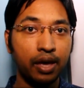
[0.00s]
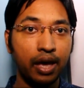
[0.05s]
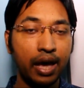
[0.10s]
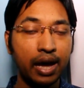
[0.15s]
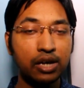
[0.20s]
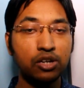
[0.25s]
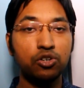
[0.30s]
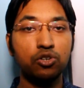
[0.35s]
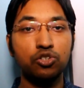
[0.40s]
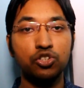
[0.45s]

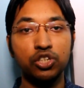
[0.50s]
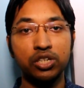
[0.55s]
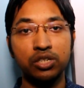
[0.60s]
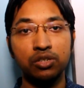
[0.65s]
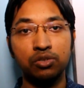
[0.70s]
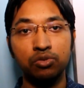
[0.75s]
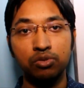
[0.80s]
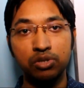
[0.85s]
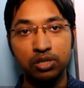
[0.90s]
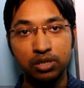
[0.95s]

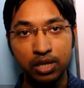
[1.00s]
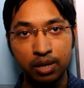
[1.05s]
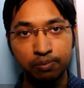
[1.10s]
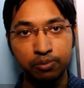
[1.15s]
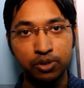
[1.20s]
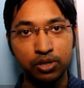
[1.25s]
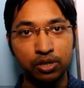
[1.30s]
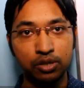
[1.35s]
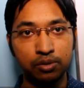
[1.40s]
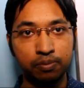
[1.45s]
androgen
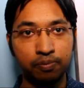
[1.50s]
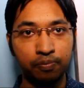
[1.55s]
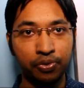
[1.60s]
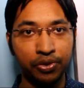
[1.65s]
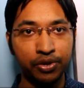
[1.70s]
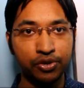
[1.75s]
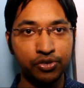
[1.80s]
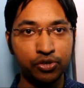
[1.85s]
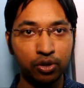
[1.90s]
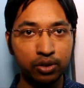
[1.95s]
receptor.
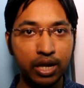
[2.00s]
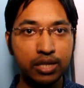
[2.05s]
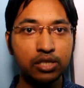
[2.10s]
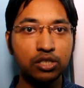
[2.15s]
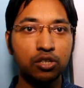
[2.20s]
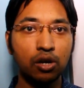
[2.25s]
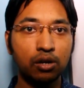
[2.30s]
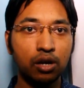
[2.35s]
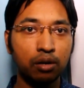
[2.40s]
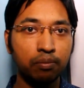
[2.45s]
So let's
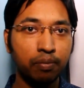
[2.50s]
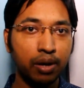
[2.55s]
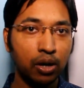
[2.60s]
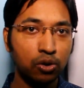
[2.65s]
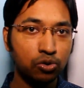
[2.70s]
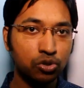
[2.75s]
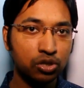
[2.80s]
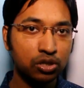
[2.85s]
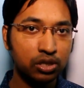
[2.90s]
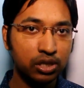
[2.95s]
talk
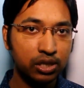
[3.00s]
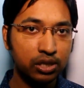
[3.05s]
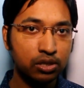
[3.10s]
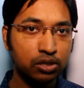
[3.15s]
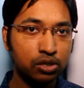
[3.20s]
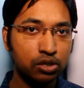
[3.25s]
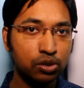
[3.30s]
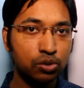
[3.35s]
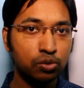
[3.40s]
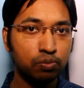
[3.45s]
about
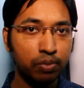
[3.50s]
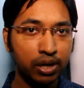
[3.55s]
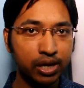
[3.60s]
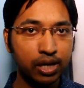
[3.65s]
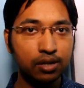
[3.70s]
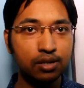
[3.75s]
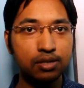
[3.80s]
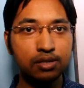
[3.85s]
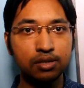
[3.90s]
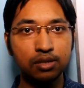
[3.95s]
these two
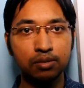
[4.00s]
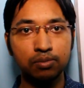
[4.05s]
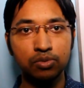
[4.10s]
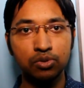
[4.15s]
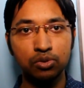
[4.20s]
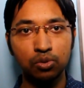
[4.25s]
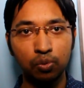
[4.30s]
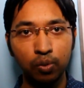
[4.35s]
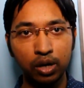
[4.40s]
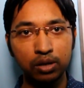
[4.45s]

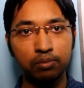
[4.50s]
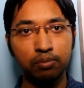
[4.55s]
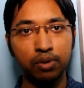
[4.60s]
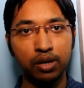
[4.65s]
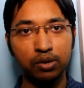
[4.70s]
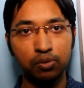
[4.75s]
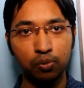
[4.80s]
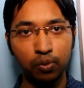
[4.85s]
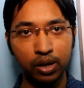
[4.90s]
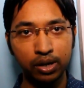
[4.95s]
mechanisms one
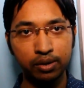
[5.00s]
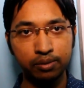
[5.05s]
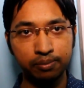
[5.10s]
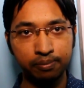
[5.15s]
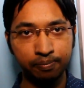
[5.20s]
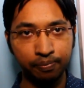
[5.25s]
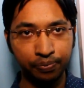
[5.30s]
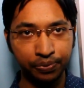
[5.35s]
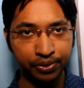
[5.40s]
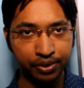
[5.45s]
by one.
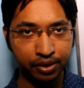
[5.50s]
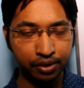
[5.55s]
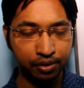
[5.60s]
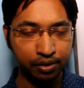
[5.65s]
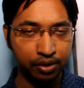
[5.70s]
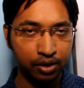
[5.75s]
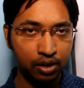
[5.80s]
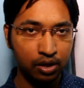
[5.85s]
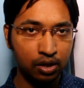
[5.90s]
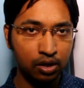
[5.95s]

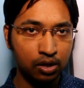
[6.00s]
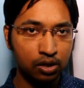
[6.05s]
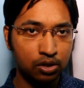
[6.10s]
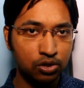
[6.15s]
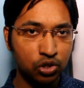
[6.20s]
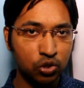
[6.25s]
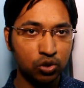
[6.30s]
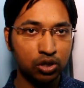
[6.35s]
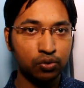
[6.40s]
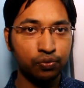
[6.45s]

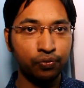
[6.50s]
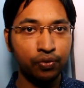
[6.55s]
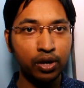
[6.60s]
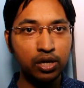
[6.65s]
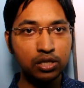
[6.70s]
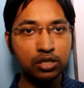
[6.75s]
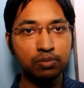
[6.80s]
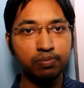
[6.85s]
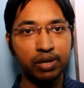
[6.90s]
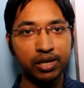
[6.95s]
So the
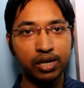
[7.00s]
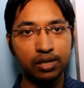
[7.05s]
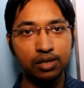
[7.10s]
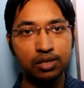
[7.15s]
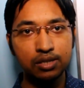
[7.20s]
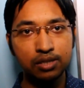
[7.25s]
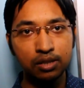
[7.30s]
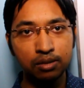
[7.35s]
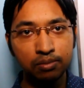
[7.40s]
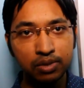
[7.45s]
first
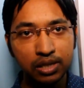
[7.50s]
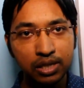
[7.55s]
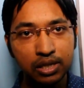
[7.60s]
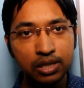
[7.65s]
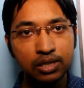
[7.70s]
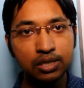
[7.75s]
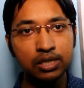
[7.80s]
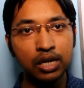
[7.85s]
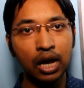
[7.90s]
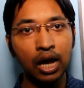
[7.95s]
mechanism
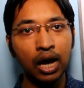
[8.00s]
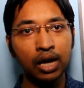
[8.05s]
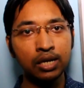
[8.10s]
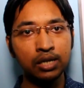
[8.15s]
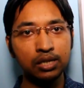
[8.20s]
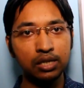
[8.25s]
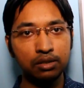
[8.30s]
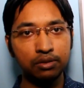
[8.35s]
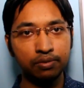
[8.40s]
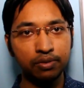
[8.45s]
is
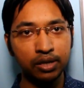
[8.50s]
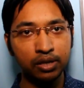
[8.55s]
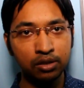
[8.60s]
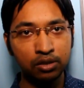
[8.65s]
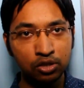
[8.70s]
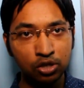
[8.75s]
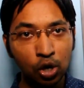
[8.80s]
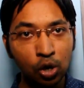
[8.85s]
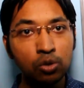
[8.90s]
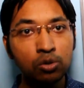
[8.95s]

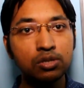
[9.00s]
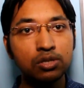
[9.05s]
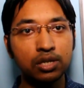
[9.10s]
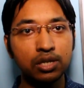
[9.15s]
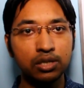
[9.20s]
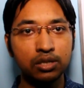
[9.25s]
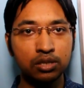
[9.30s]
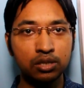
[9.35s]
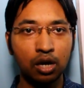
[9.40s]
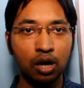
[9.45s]
uneven
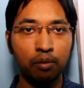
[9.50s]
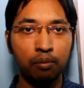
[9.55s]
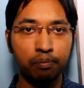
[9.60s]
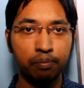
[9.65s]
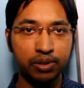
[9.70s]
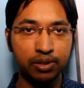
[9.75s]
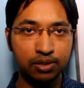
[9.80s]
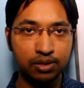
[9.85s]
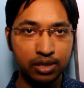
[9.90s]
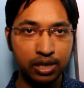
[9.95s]
dosage
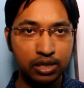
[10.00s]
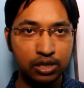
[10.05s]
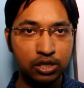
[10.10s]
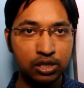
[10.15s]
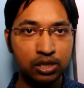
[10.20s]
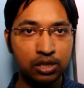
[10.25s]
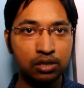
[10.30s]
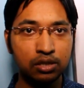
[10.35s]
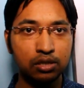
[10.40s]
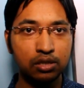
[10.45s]

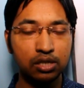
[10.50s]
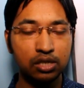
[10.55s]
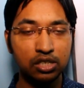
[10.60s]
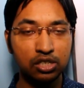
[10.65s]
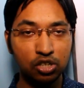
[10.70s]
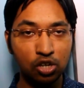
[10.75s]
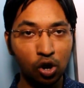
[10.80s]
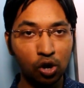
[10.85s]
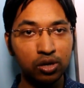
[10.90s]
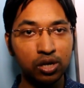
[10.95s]
compensation.
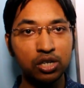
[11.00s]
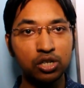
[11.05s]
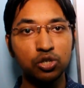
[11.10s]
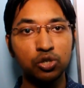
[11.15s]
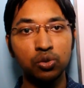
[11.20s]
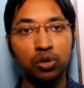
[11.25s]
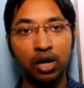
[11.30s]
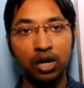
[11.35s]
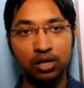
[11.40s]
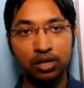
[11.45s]
In order
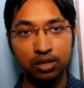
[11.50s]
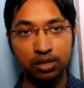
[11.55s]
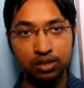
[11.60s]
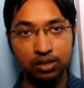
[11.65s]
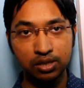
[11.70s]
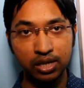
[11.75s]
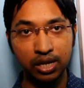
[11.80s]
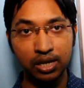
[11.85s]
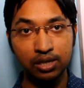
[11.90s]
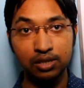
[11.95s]
to
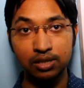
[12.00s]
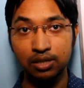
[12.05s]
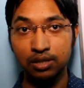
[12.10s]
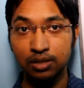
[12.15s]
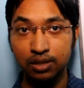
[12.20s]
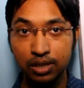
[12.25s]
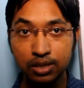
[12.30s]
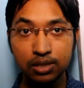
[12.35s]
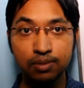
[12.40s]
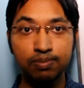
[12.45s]
understand
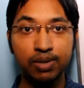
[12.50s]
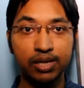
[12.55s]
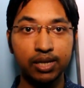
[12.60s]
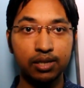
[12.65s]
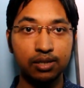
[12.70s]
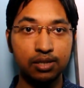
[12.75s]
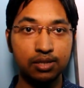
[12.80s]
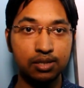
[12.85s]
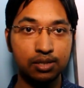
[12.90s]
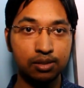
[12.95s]
this
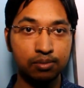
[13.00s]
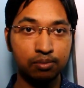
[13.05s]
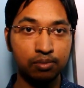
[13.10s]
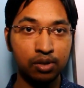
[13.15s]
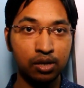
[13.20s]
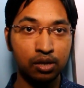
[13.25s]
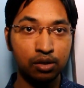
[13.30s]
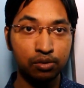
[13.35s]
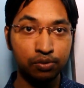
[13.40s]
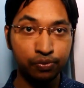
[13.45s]
mechanism,
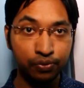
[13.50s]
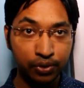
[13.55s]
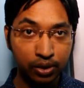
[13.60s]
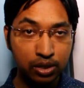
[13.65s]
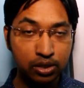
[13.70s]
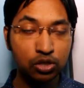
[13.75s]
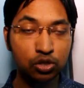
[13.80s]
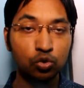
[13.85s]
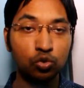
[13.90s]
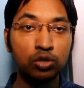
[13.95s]

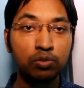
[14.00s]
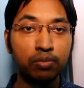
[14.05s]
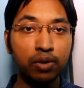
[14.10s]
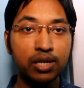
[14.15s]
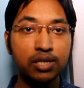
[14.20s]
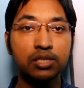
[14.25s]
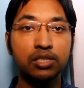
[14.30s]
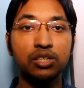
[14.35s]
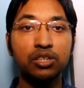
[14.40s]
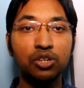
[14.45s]
first we
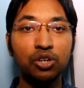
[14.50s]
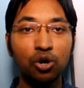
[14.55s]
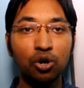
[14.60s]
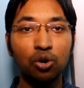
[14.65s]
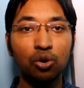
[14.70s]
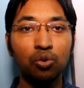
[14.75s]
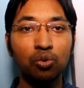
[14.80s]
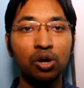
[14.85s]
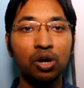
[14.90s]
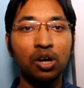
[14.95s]
must
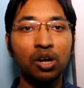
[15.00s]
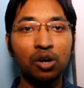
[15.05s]
know